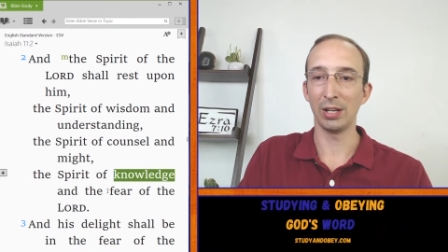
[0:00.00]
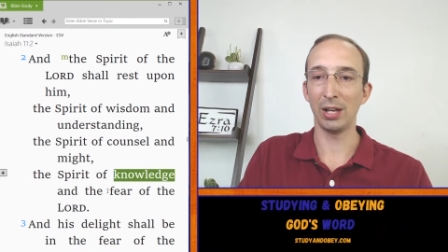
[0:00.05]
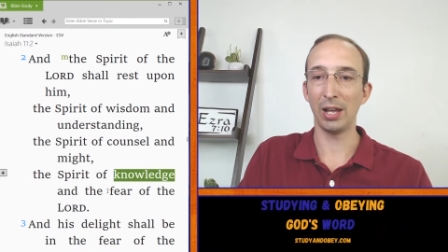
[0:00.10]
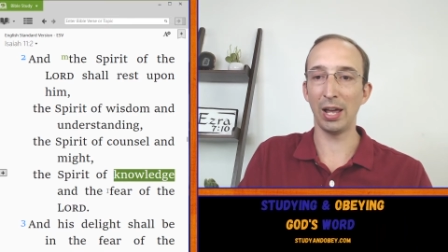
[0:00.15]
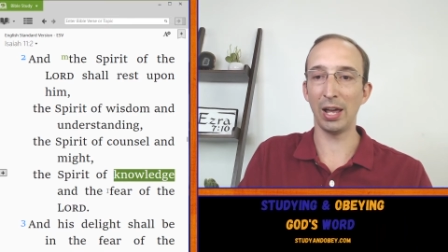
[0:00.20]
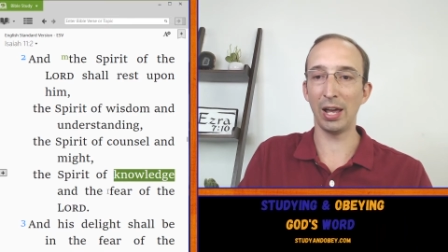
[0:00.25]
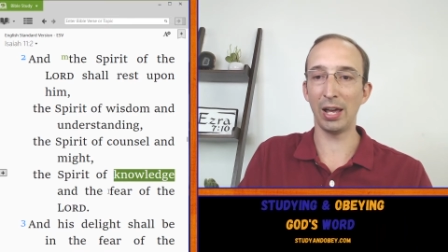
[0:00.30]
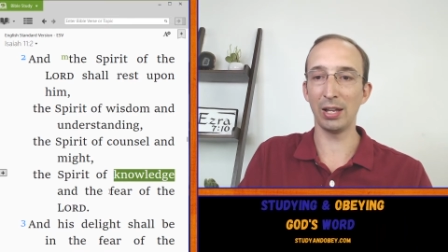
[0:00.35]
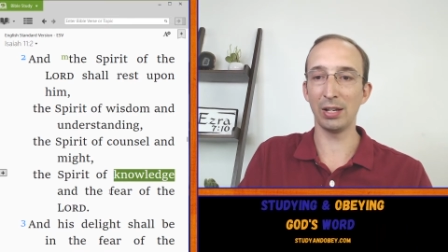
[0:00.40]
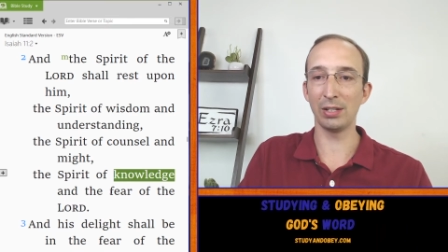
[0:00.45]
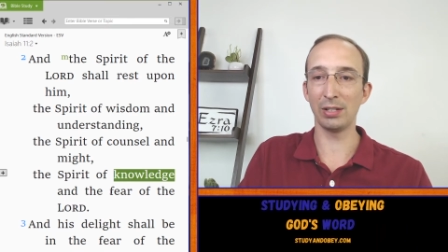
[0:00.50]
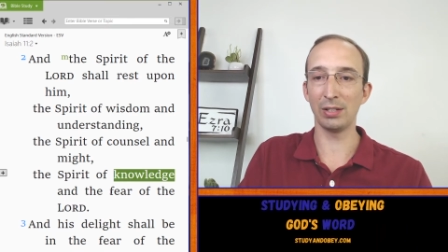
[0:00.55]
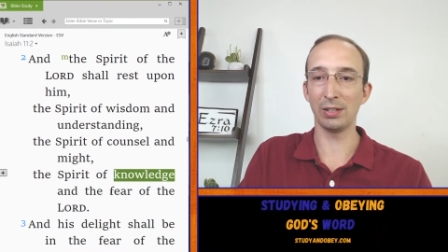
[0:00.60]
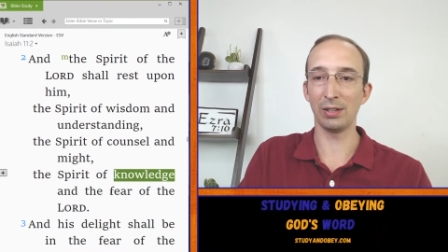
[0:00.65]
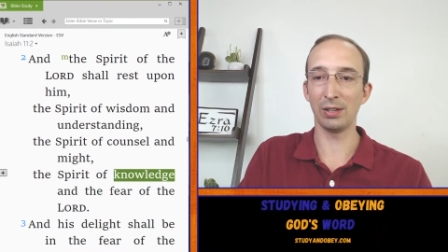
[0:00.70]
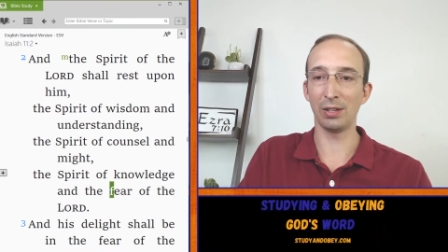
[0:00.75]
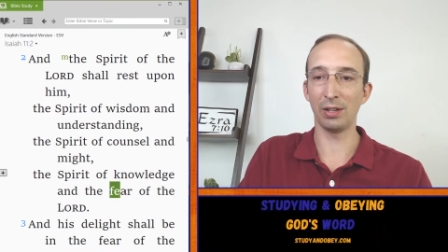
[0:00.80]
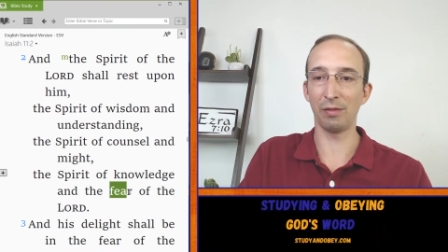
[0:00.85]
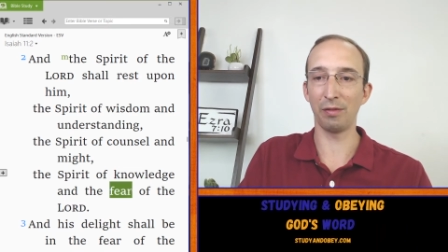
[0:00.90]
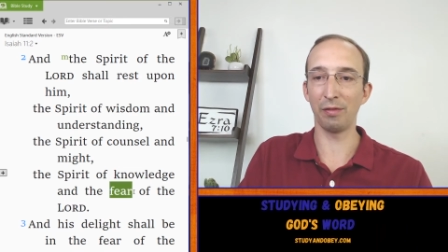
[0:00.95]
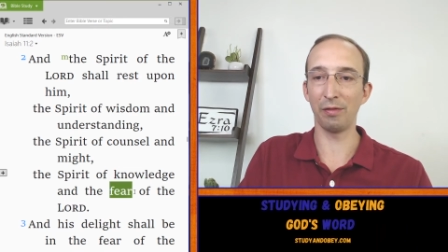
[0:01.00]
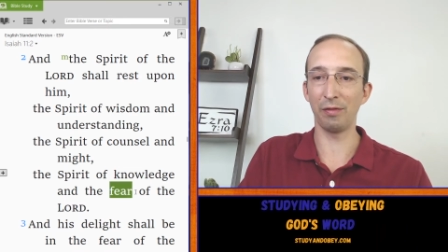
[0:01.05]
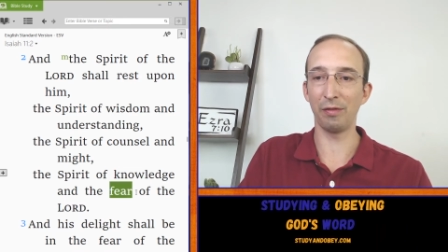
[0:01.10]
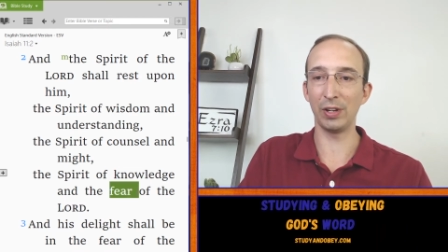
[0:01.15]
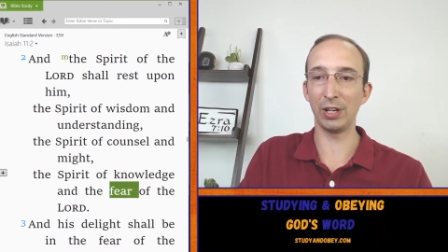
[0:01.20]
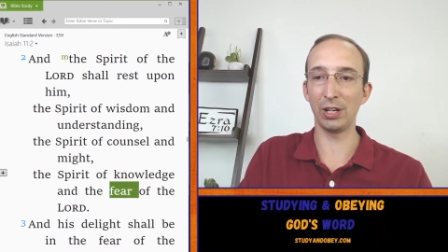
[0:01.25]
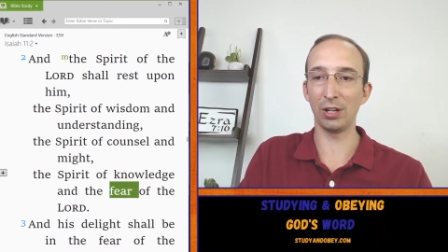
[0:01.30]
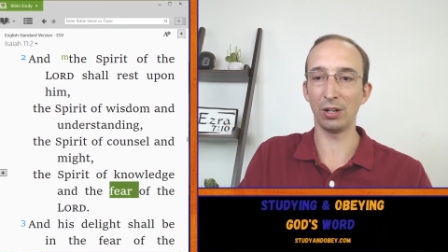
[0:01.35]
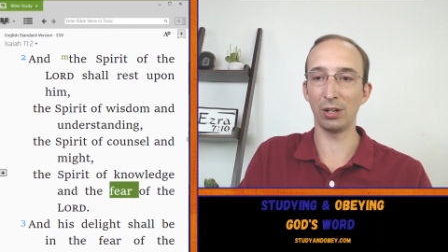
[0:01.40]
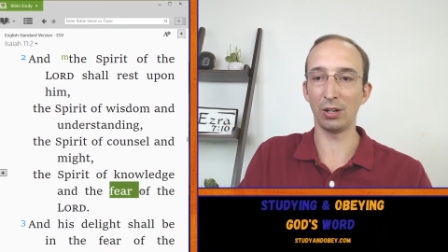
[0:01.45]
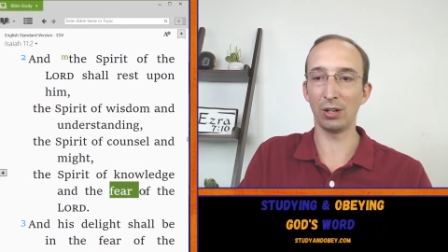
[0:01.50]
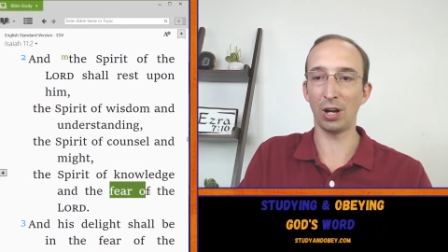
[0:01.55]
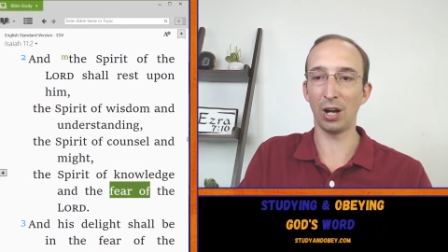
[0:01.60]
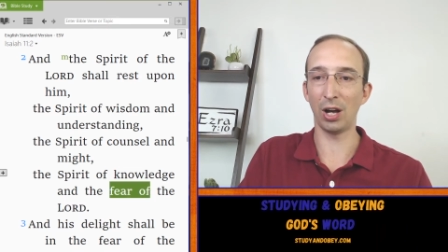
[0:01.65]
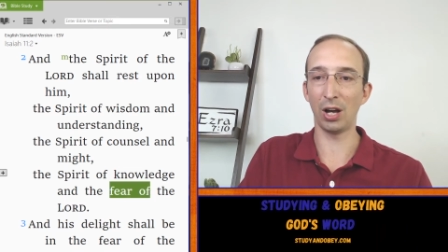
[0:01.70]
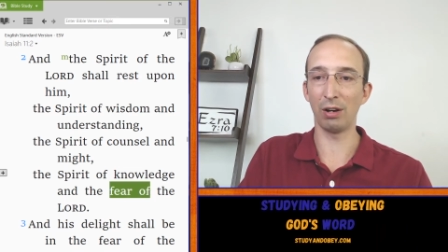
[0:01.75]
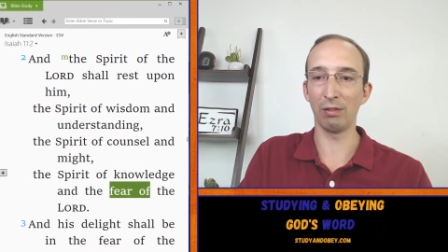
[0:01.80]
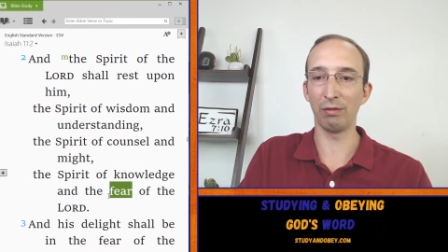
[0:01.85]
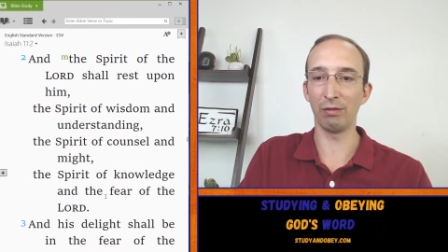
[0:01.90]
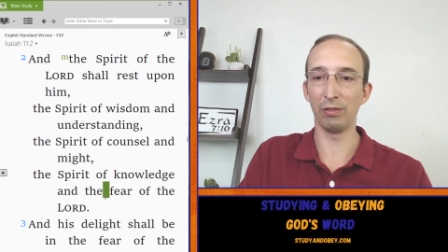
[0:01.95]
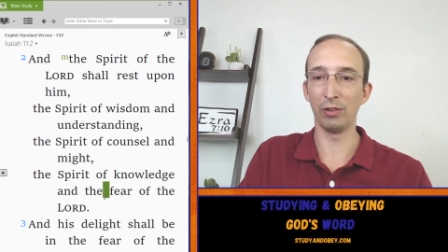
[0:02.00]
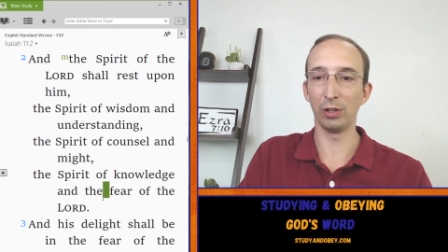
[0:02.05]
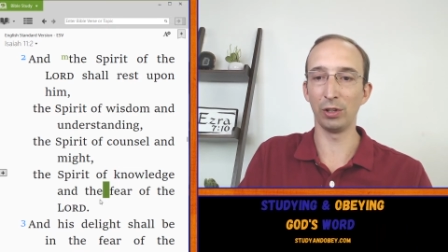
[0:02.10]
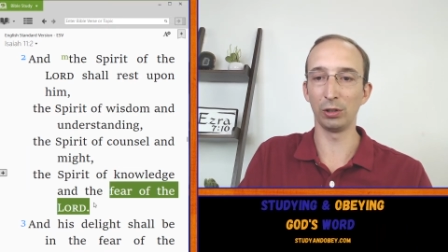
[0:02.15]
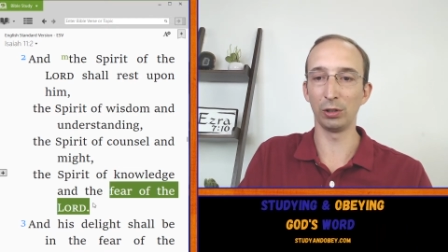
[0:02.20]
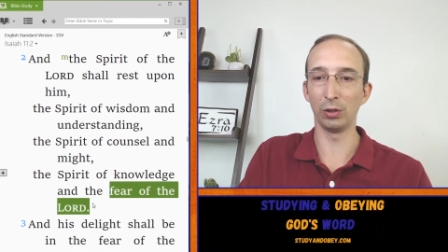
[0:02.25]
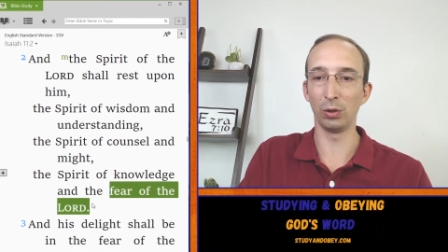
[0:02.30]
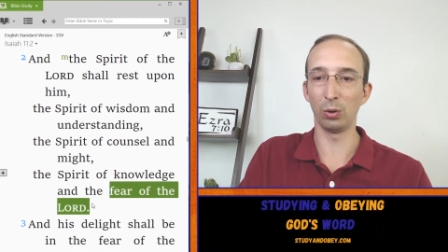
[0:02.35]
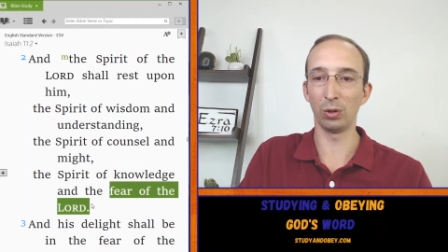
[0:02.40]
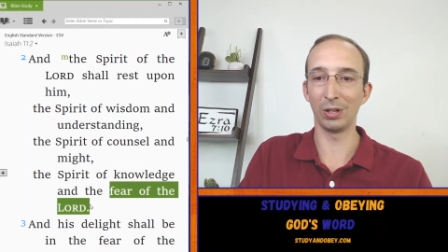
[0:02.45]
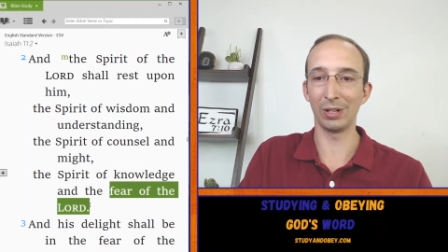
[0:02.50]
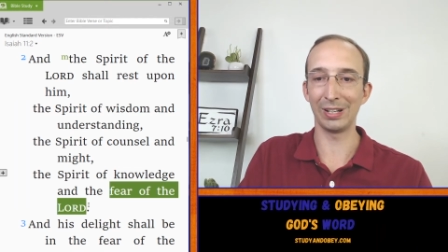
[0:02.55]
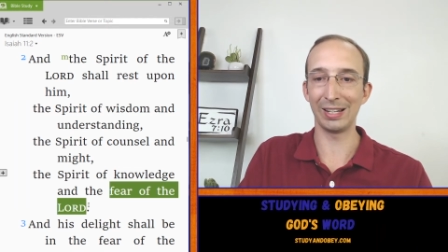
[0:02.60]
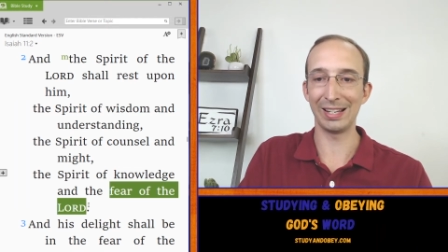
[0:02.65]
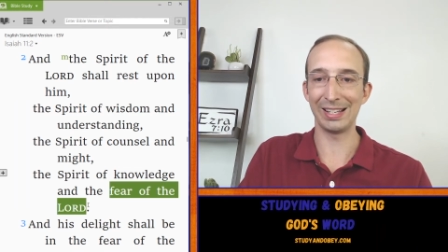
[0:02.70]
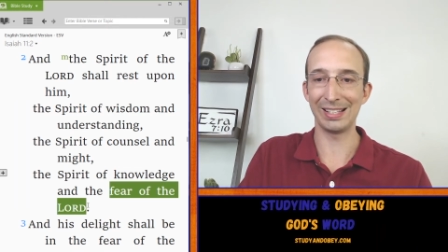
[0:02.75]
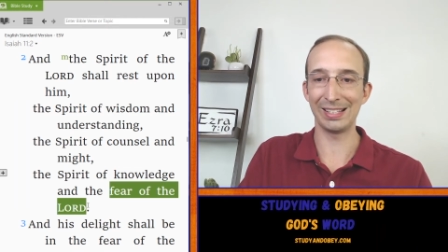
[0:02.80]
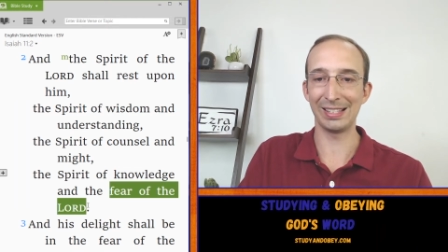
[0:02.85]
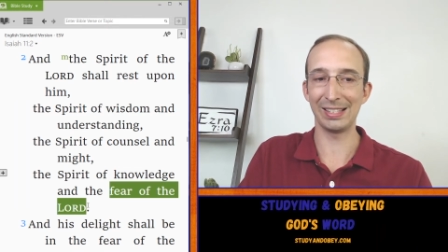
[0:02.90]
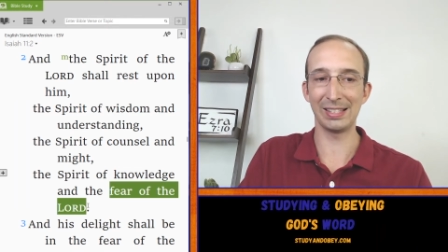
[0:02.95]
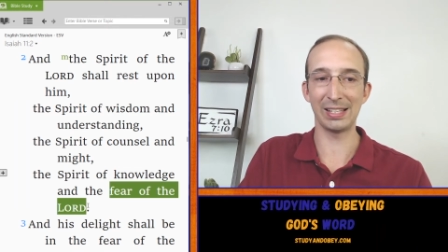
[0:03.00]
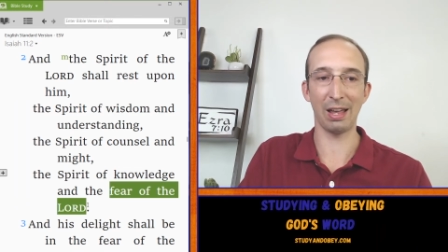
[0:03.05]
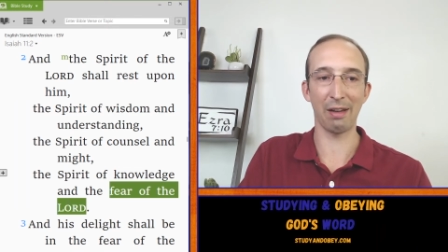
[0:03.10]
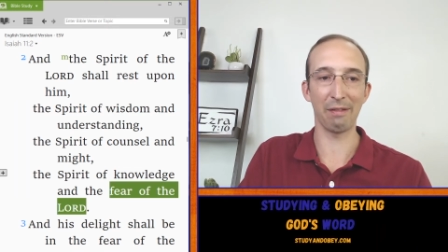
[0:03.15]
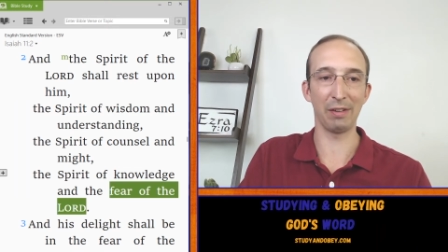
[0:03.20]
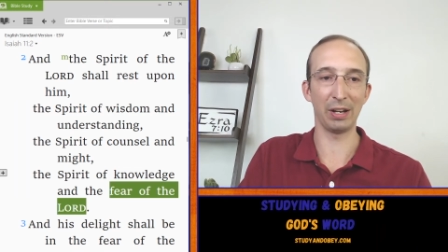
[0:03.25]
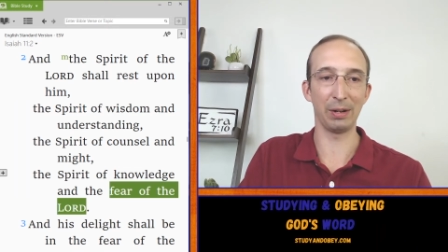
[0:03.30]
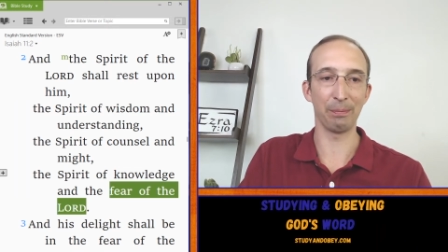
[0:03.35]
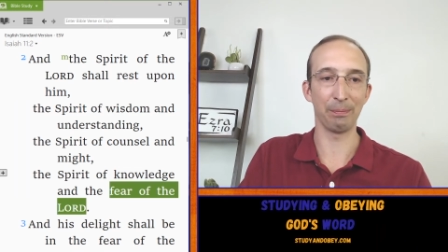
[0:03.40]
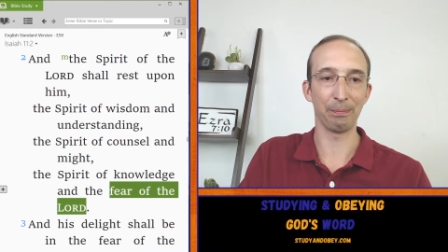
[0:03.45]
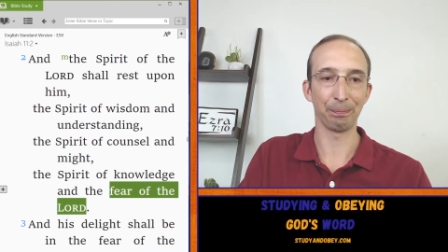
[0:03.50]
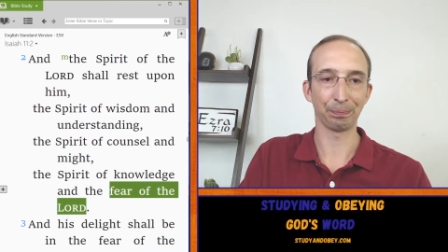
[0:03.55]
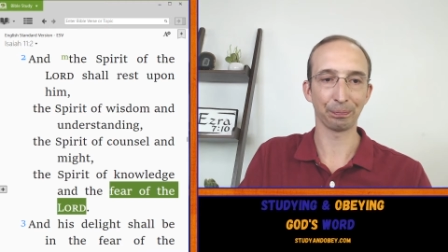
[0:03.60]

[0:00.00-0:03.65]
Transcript: and the fear of the Lord, seven